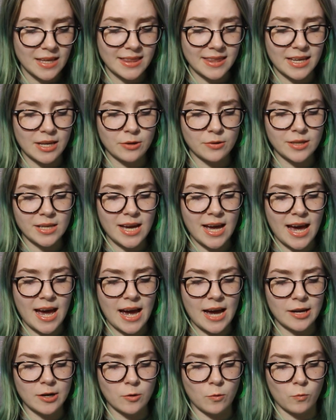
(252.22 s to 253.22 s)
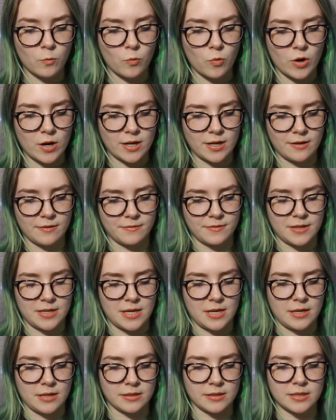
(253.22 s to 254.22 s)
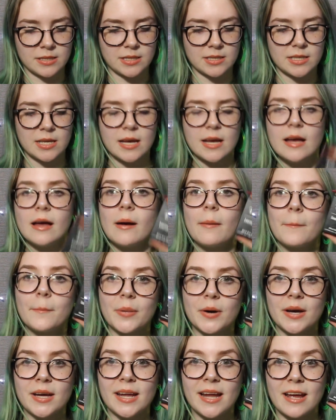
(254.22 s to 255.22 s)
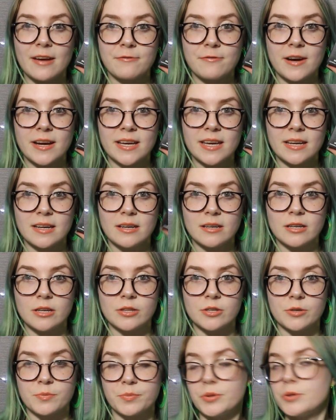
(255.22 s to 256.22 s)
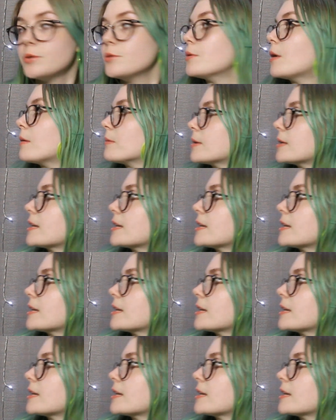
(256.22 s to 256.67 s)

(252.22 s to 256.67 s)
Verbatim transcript: they only had one of these, but if I get another poo, I'm